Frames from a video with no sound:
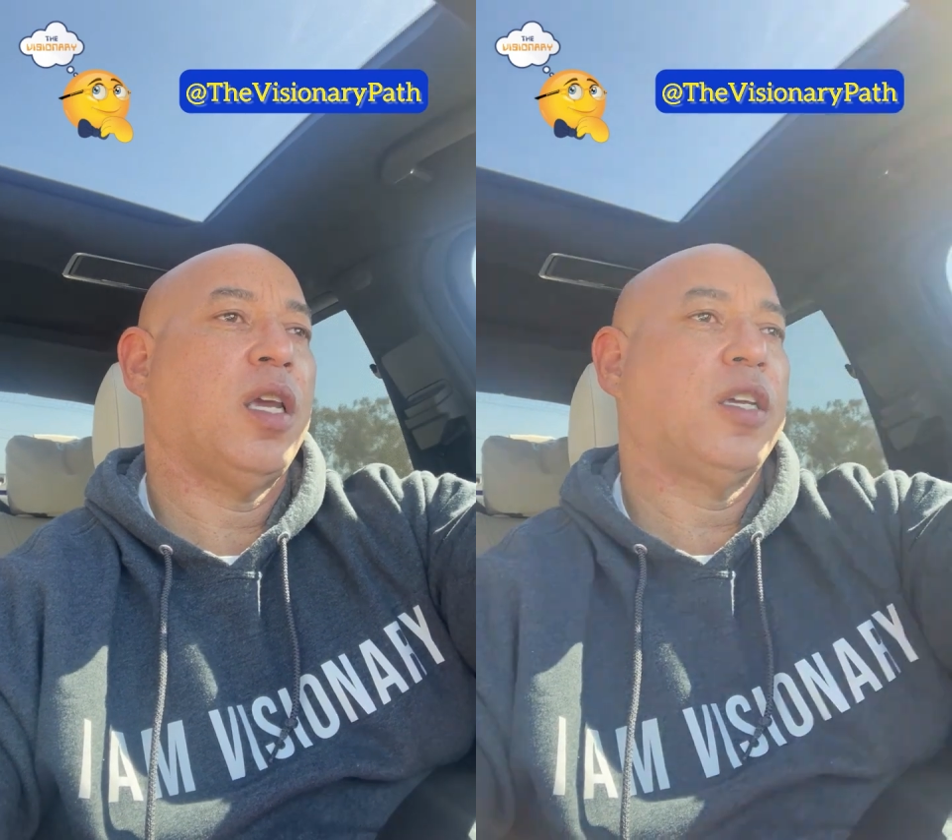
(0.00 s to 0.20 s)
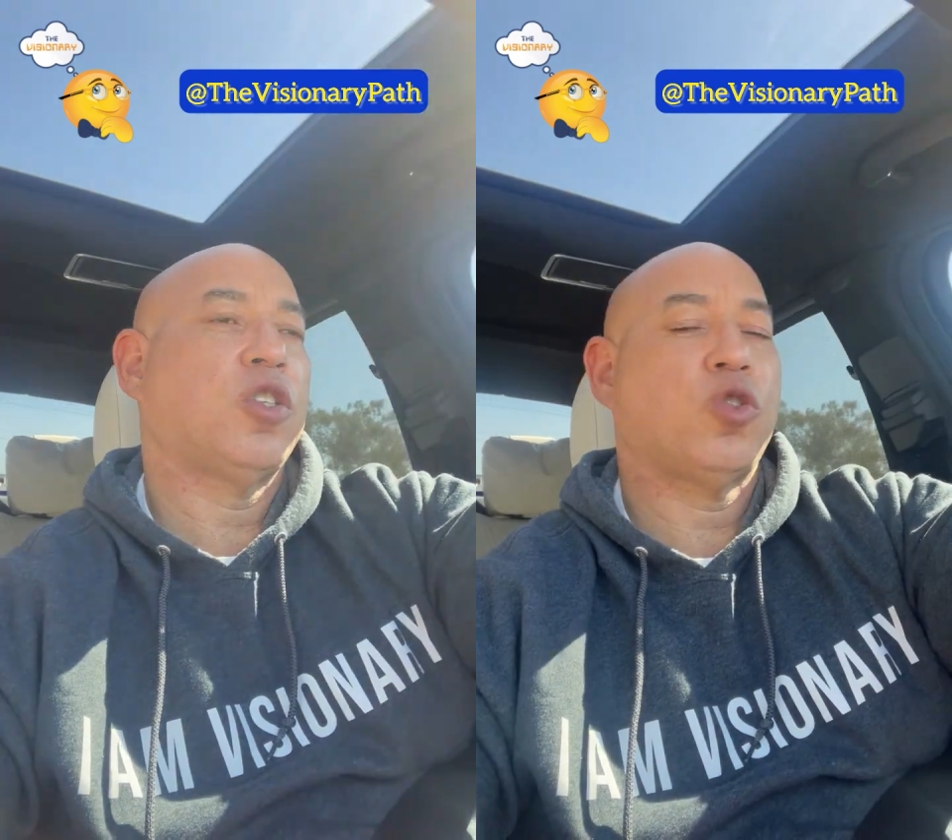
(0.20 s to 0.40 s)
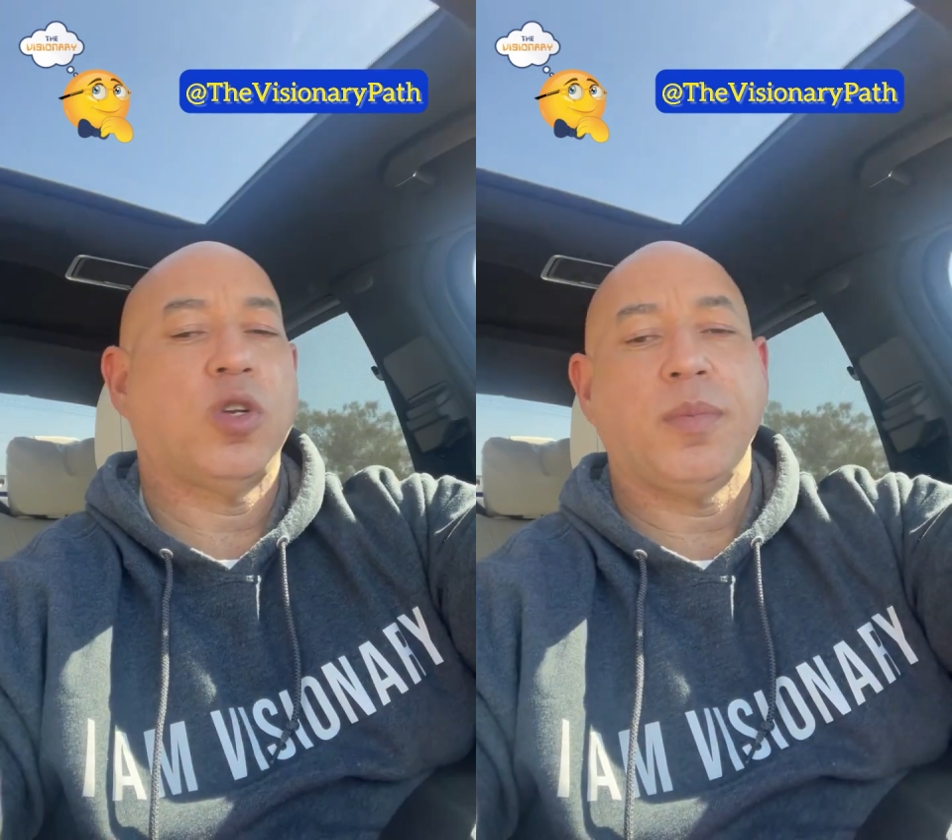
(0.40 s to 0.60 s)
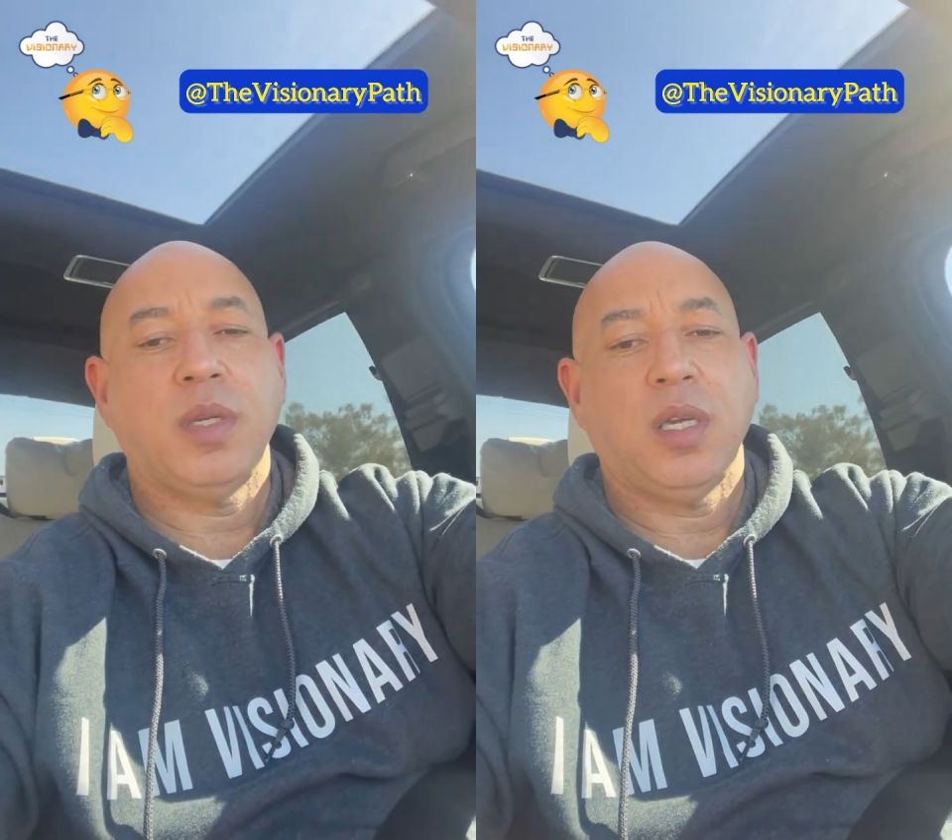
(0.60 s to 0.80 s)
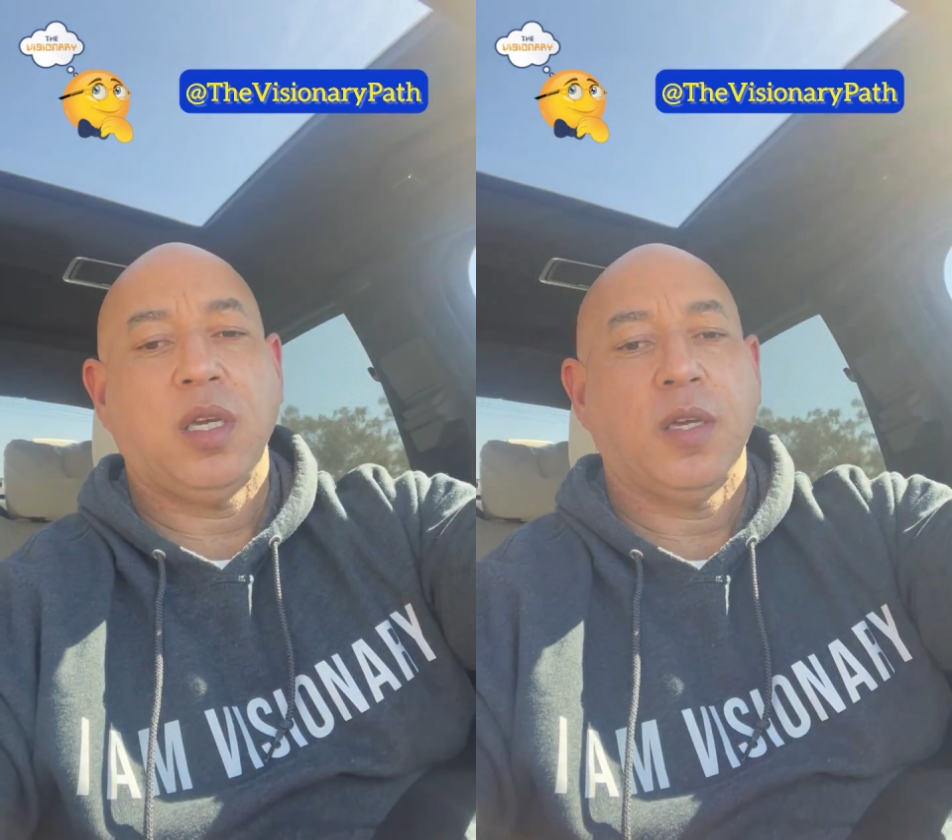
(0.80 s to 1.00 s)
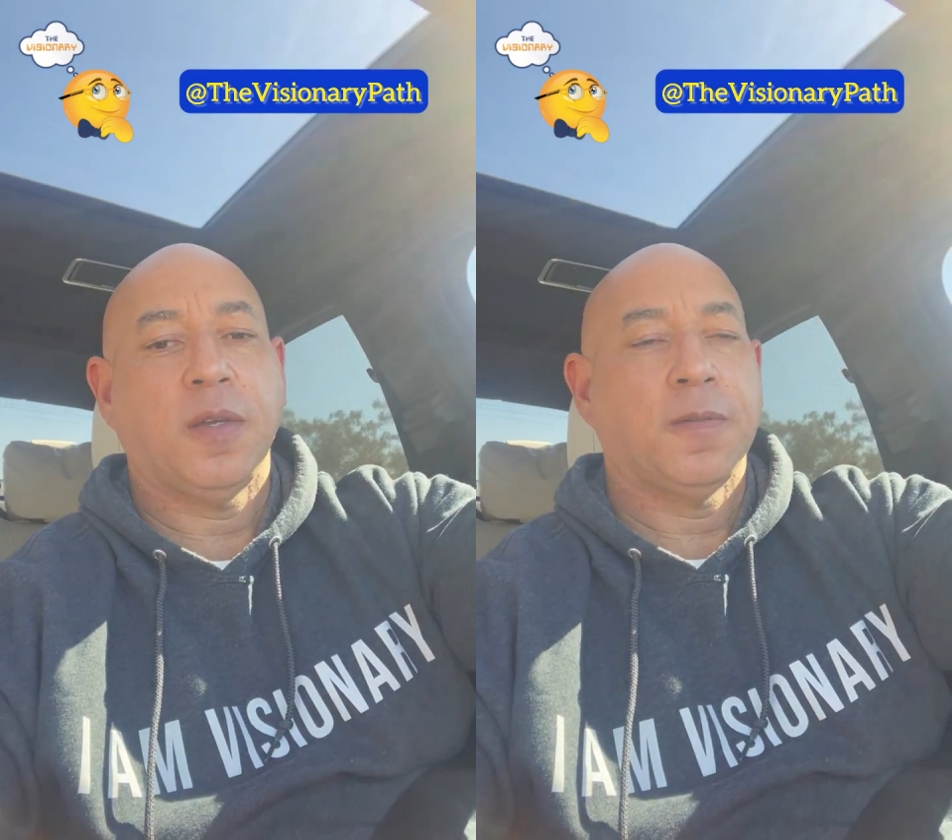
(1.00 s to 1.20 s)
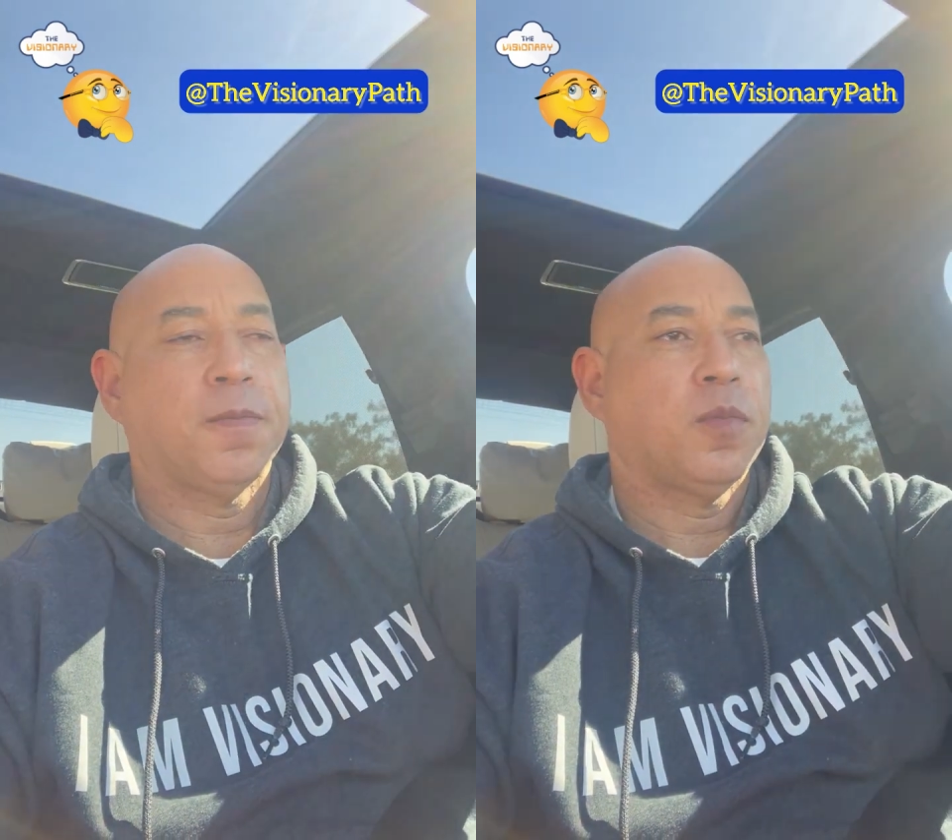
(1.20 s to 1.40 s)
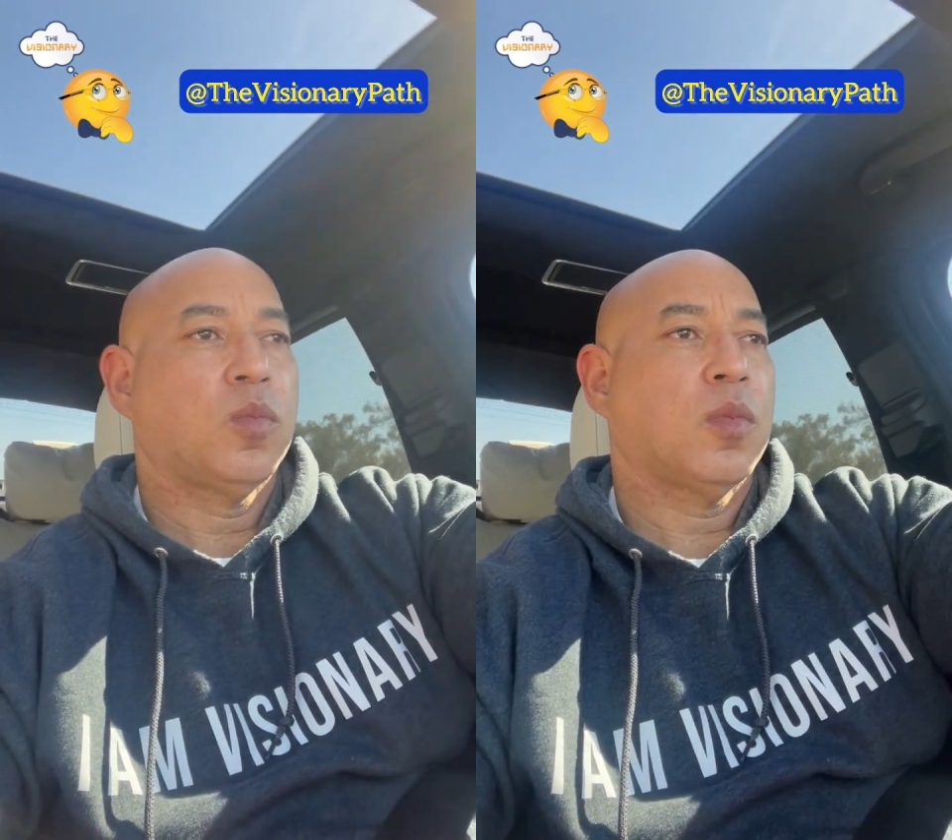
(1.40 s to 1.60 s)
extremely
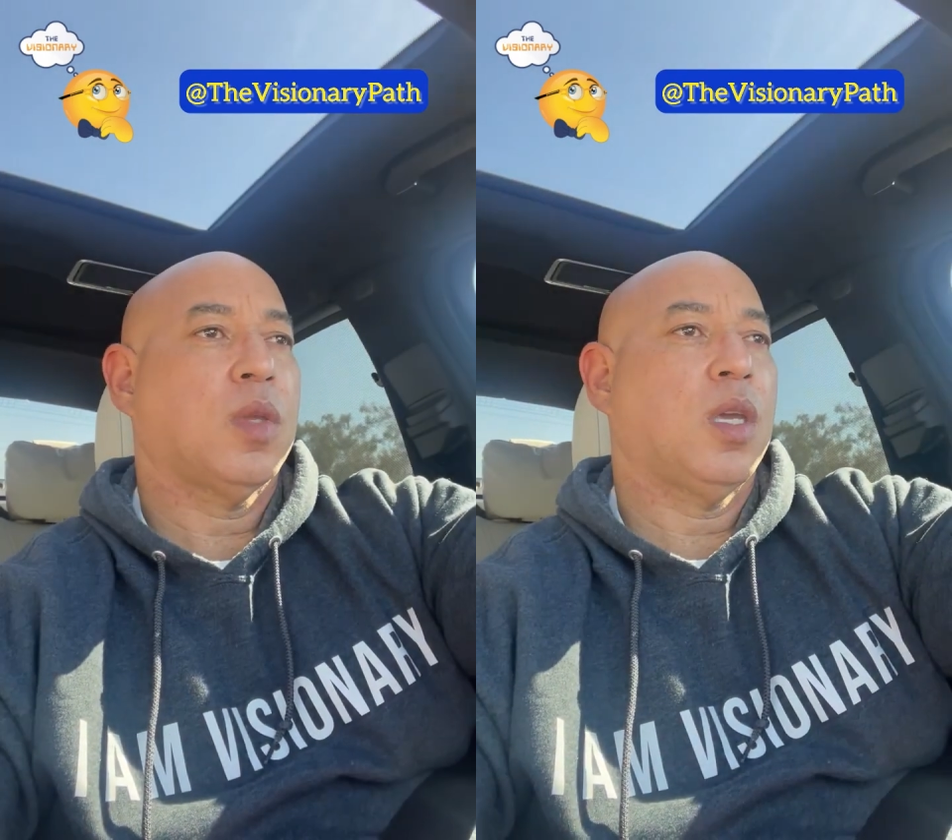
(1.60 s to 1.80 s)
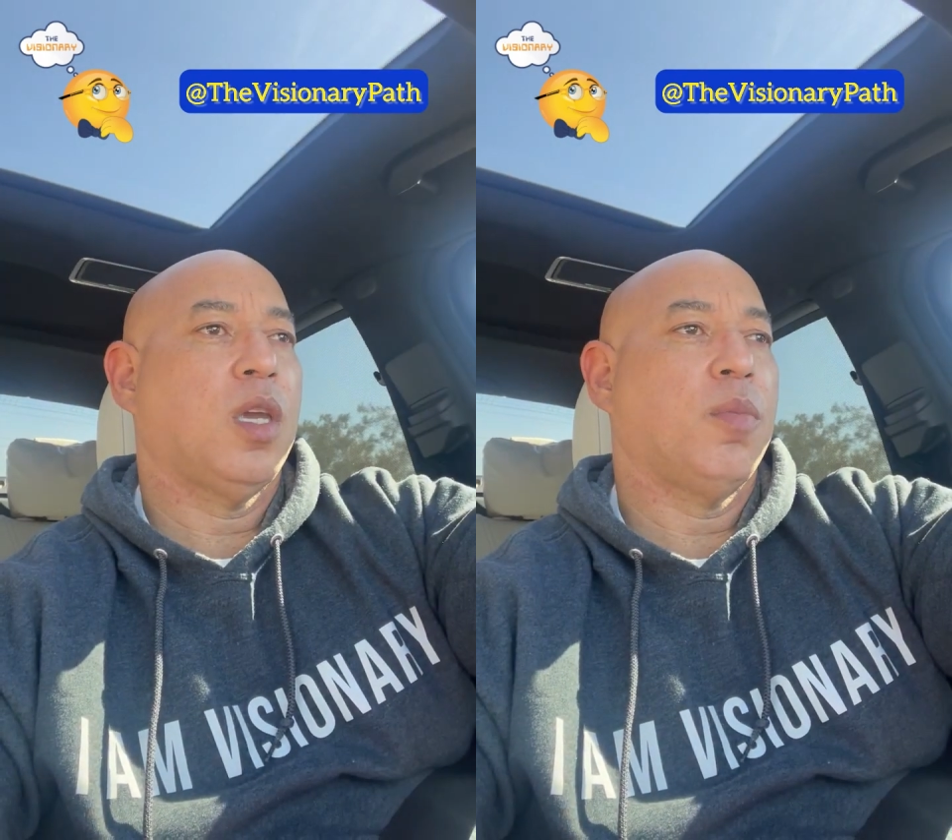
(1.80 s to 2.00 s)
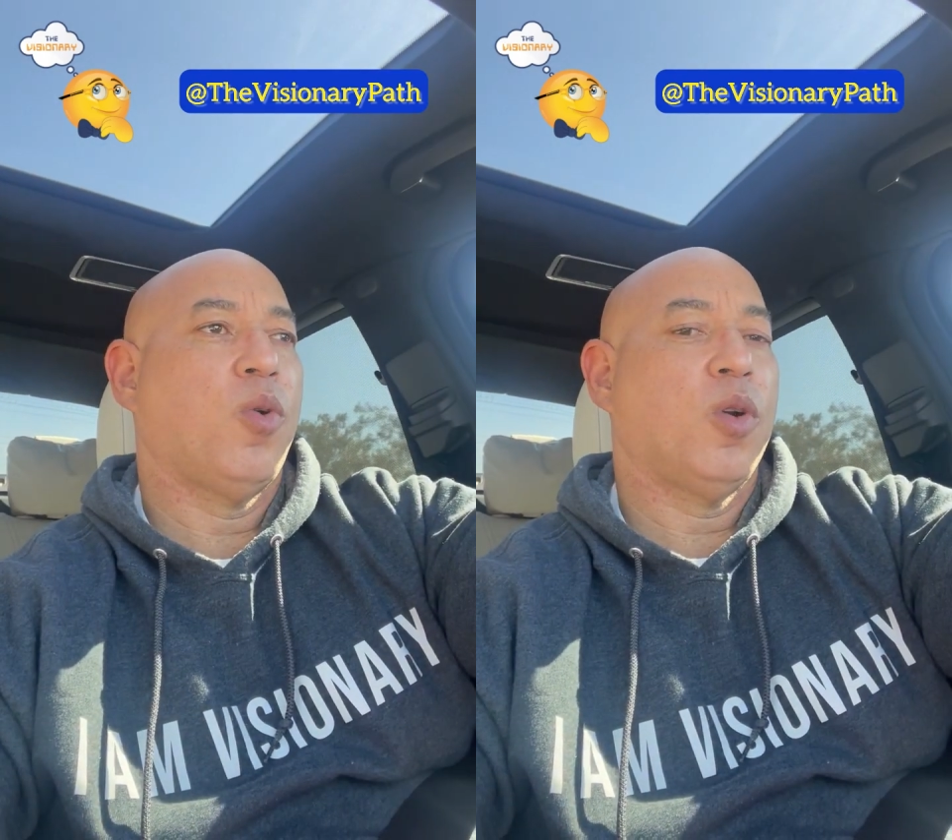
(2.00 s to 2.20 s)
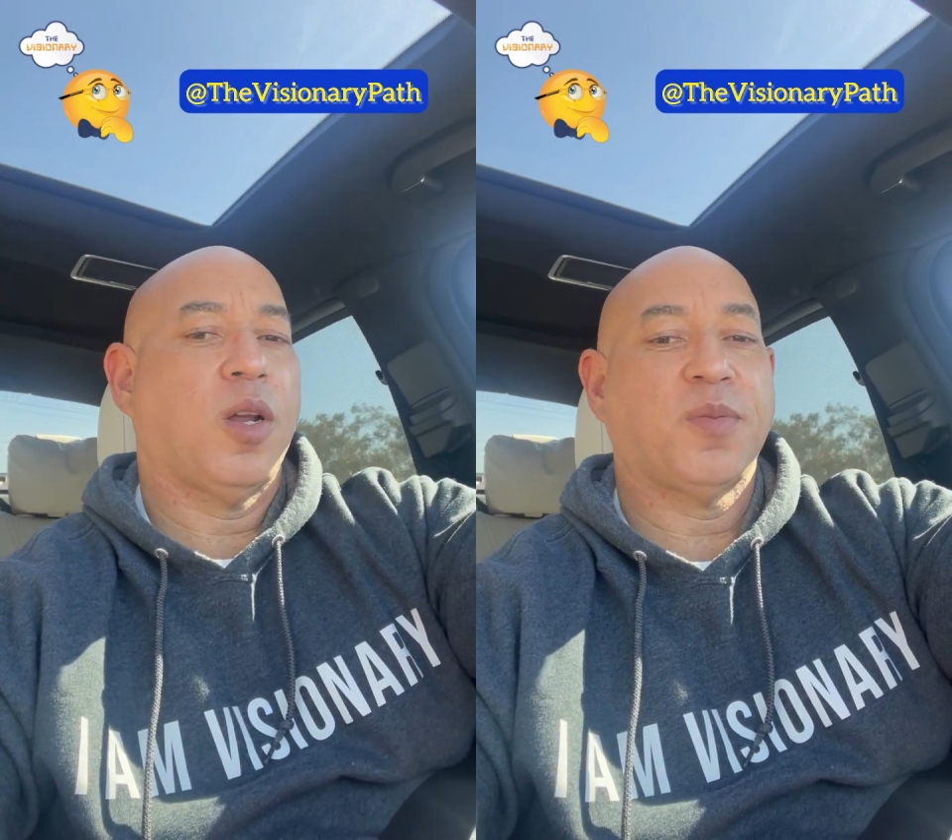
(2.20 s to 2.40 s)
important.